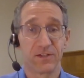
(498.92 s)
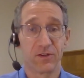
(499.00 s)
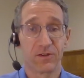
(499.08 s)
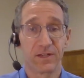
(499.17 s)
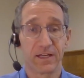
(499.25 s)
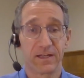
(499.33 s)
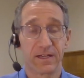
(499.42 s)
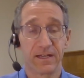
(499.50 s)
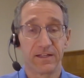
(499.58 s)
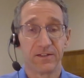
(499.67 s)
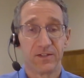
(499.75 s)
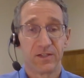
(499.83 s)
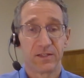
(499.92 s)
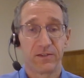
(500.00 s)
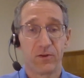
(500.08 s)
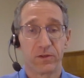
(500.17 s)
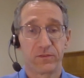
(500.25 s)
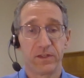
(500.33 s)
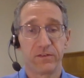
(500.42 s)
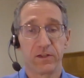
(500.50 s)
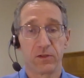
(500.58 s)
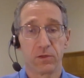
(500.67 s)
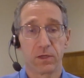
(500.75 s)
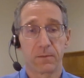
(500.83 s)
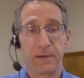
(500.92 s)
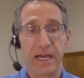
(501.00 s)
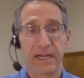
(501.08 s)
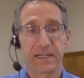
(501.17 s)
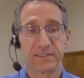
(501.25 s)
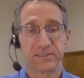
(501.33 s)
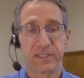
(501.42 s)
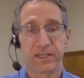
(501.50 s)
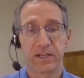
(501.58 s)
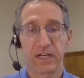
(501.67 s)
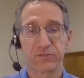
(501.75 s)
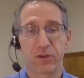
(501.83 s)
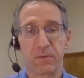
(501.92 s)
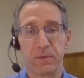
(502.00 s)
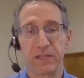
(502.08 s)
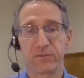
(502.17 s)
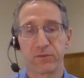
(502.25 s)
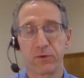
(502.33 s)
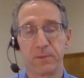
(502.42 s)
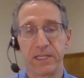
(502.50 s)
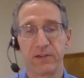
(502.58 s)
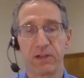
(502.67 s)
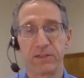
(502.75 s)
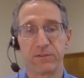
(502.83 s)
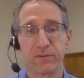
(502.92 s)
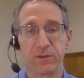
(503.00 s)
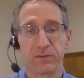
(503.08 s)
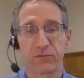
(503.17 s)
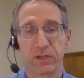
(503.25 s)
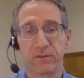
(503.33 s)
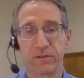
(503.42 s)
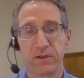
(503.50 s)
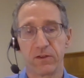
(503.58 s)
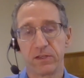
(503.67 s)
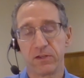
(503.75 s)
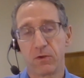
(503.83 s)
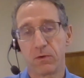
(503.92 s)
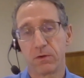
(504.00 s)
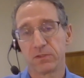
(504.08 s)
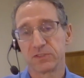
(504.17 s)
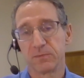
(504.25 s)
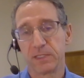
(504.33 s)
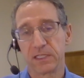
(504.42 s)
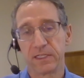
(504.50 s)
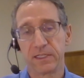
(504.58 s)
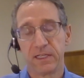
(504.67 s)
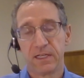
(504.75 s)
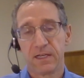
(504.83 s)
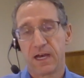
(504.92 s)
and it's easy to look back and say, gosh, I made so many great decisions, and ultimately,